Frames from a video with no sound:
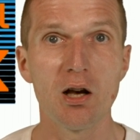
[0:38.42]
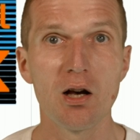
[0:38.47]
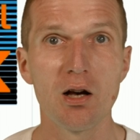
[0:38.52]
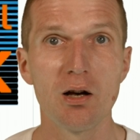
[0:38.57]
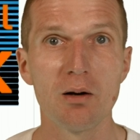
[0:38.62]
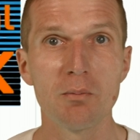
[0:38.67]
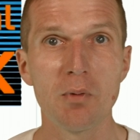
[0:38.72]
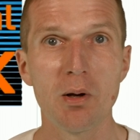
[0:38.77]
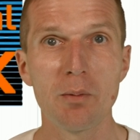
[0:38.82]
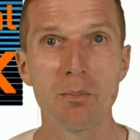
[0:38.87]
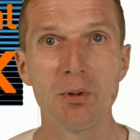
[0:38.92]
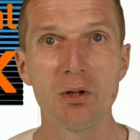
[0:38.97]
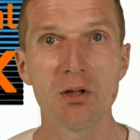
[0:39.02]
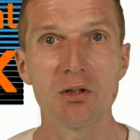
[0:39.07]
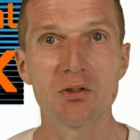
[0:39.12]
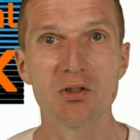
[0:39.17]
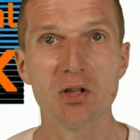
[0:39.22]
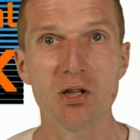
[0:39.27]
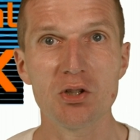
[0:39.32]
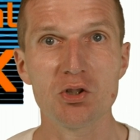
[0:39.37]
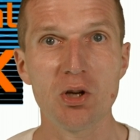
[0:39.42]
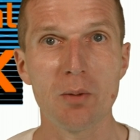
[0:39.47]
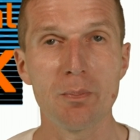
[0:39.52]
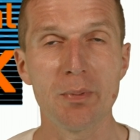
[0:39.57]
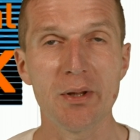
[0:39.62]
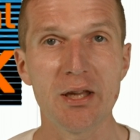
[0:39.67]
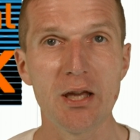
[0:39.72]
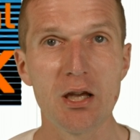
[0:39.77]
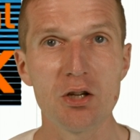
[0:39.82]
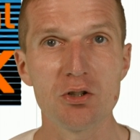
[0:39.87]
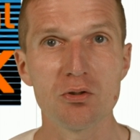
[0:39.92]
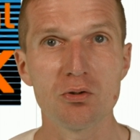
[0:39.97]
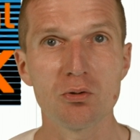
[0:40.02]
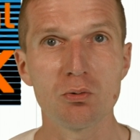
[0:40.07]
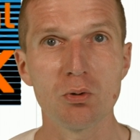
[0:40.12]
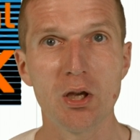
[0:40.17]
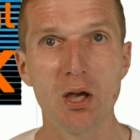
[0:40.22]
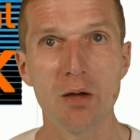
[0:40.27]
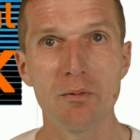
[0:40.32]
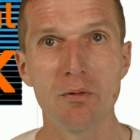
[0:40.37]
um, I build such applications
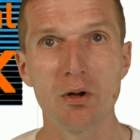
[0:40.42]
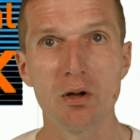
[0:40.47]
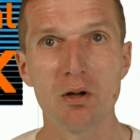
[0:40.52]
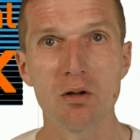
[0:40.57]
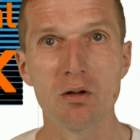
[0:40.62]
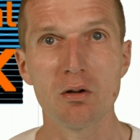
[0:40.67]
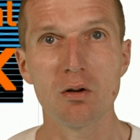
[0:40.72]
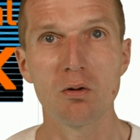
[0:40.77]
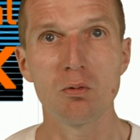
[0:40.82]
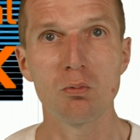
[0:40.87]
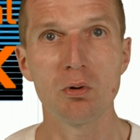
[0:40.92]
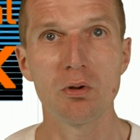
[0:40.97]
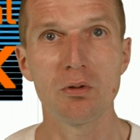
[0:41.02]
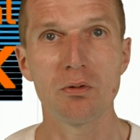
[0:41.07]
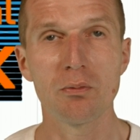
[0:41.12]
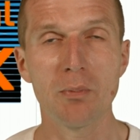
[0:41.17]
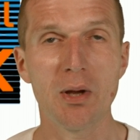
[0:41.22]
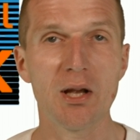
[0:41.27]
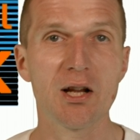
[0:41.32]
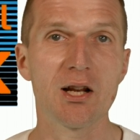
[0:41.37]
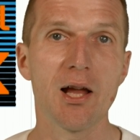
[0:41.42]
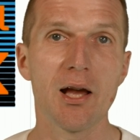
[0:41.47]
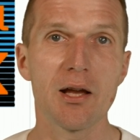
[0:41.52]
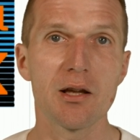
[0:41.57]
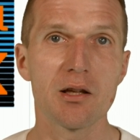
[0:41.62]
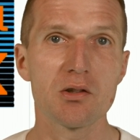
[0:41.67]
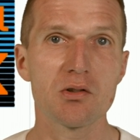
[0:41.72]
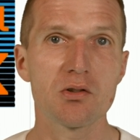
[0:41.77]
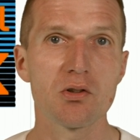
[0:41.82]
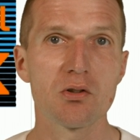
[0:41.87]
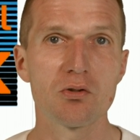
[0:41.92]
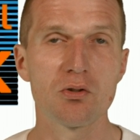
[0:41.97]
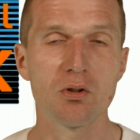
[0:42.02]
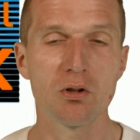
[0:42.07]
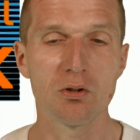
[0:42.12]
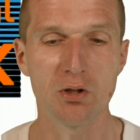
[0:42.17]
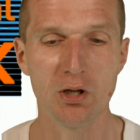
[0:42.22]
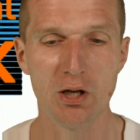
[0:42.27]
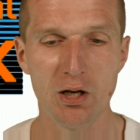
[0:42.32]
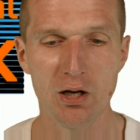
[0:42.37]
together with my clients,
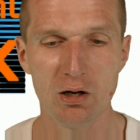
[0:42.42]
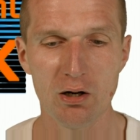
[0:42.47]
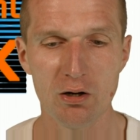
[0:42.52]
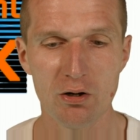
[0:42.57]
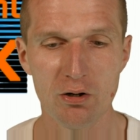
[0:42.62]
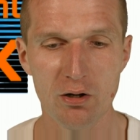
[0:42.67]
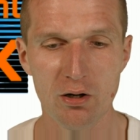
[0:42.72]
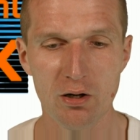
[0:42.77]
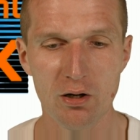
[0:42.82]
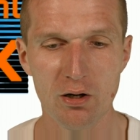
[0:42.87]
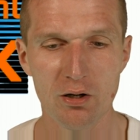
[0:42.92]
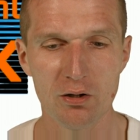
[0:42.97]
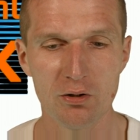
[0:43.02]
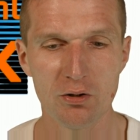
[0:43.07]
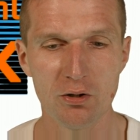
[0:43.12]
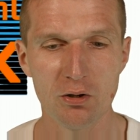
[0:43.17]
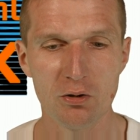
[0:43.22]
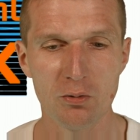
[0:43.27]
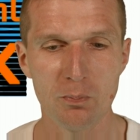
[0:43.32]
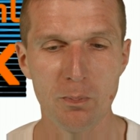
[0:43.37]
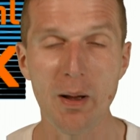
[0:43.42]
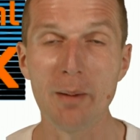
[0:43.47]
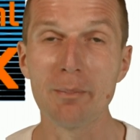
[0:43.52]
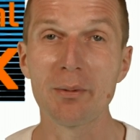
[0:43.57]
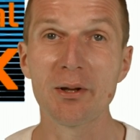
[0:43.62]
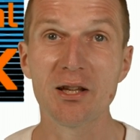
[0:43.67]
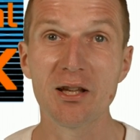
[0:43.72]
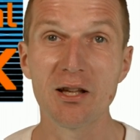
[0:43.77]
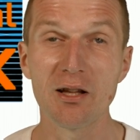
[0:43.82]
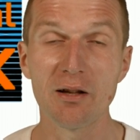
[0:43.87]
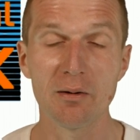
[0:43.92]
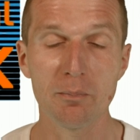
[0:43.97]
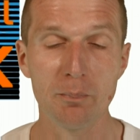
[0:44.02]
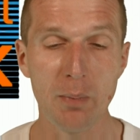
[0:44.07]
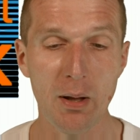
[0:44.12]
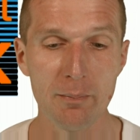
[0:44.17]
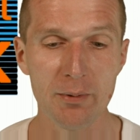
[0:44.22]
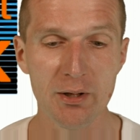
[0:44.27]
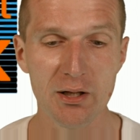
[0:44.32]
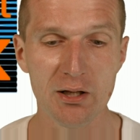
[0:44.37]
so they are uh, not publicly uh,
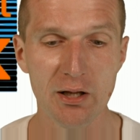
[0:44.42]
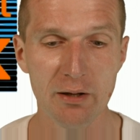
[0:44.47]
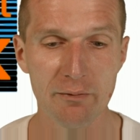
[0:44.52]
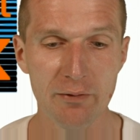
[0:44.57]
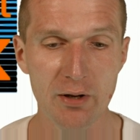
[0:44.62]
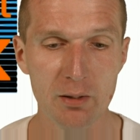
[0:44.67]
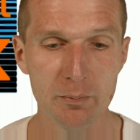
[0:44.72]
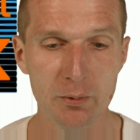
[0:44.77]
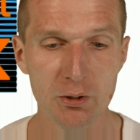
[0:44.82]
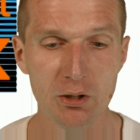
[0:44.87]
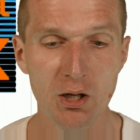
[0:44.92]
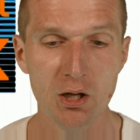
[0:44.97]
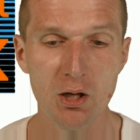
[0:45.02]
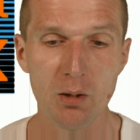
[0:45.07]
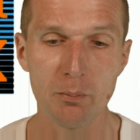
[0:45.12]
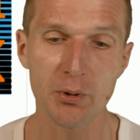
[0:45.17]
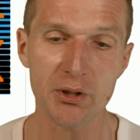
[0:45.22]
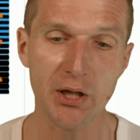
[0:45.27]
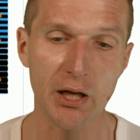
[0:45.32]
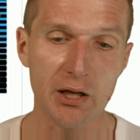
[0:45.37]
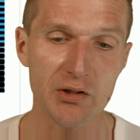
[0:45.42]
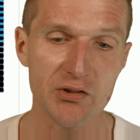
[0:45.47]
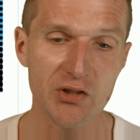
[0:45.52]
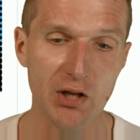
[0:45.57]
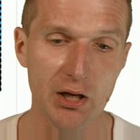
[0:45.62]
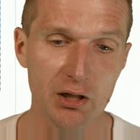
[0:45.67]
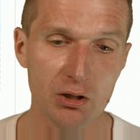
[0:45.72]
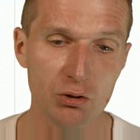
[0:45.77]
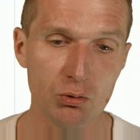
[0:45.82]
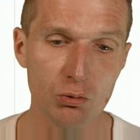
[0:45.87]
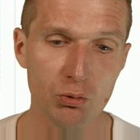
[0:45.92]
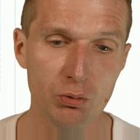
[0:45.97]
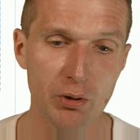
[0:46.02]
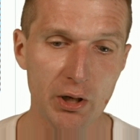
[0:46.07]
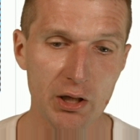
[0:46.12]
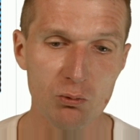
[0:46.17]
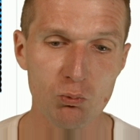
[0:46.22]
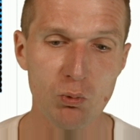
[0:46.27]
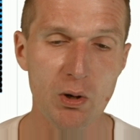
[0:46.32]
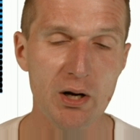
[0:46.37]
publicly available. But I decided to
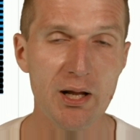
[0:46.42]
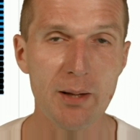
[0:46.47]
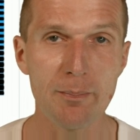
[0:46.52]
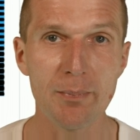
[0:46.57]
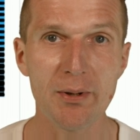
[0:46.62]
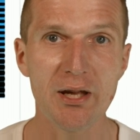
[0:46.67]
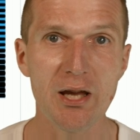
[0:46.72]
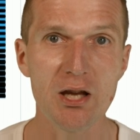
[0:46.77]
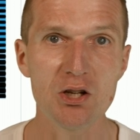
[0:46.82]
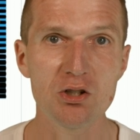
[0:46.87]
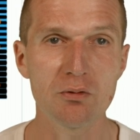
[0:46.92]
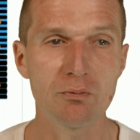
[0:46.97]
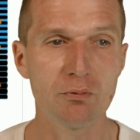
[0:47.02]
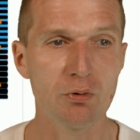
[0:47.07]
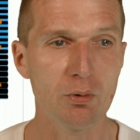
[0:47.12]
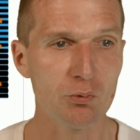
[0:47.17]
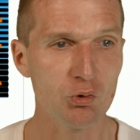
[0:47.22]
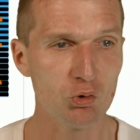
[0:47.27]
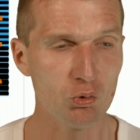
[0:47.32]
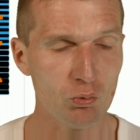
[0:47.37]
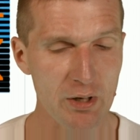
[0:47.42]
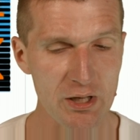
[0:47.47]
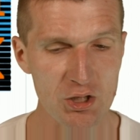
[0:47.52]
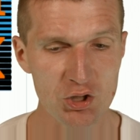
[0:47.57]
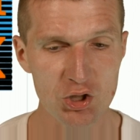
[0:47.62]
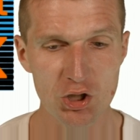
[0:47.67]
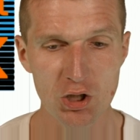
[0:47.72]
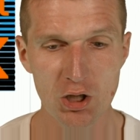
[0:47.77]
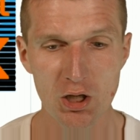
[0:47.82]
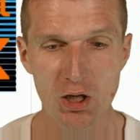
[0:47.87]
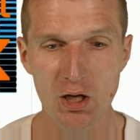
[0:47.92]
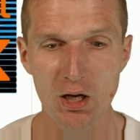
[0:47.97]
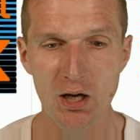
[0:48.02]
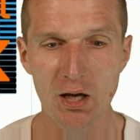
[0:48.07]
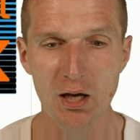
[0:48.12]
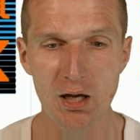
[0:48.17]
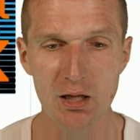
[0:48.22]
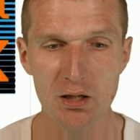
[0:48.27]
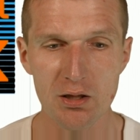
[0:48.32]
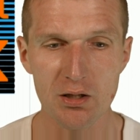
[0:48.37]
create one application from scratch,
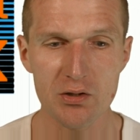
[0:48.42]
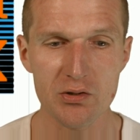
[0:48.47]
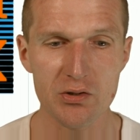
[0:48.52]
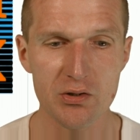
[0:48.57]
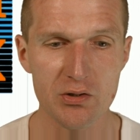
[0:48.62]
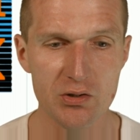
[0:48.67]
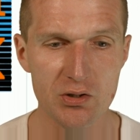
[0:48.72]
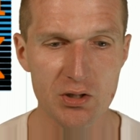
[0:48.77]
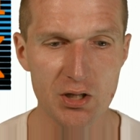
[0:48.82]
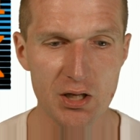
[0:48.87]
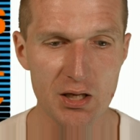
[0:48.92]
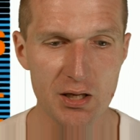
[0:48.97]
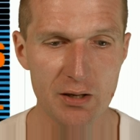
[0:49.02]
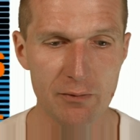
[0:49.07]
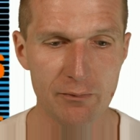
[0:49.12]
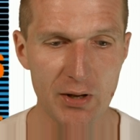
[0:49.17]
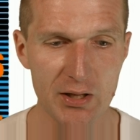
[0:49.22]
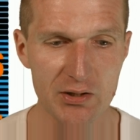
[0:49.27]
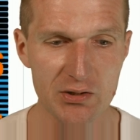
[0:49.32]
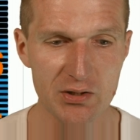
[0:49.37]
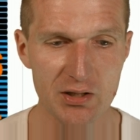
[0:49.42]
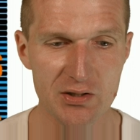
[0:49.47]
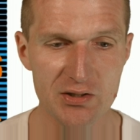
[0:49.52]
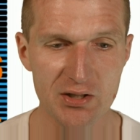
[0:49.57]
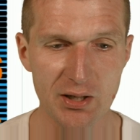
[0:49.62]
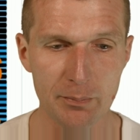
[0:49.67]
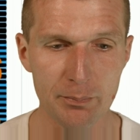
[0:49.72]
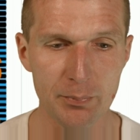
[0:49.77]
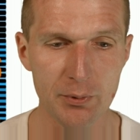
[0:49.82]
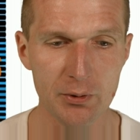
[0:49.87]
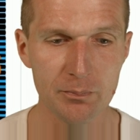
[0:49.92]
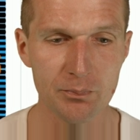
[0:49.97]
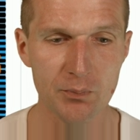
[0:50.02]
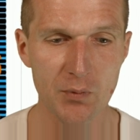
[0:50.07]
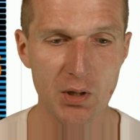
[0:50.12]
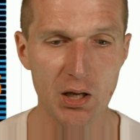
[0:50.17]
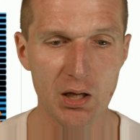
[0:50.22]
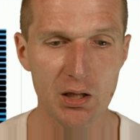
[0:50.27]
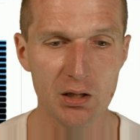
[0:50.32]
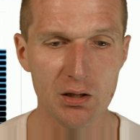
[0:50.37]
and this is the events example.
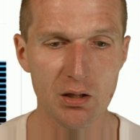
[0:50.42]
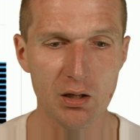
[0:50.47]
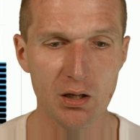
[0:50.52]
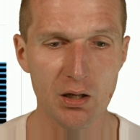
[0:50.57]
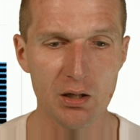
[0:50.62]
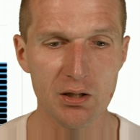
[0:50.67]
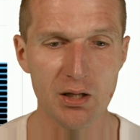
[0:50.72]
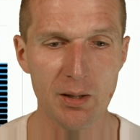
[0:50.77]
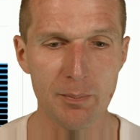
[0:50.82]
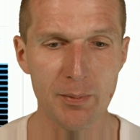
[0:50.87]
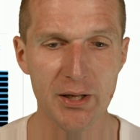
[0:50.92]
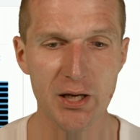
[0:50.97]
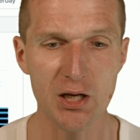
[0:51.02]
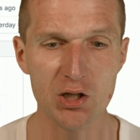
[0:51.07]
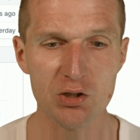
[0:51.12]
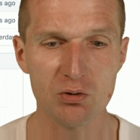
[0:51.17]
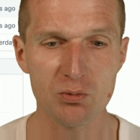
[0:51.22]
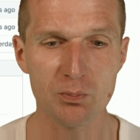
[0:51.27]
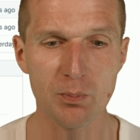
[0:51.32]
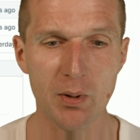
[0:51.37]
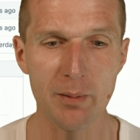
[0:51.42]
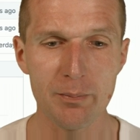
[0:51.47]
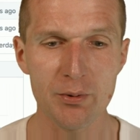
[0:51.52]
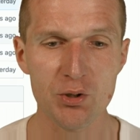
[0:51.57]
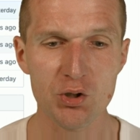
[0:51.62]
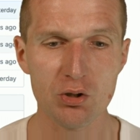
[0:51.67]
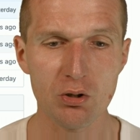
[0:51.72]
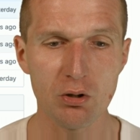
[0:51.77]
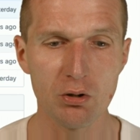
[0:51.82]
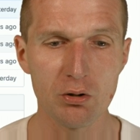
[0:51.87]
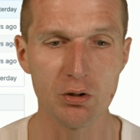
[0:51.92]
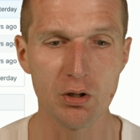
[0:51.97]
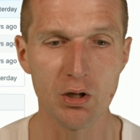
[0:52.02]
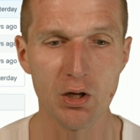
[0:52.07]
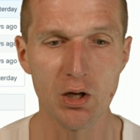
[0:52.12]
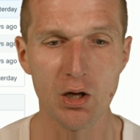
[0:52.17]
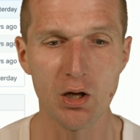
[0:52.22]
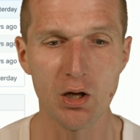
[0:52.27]
And uh, the application is published on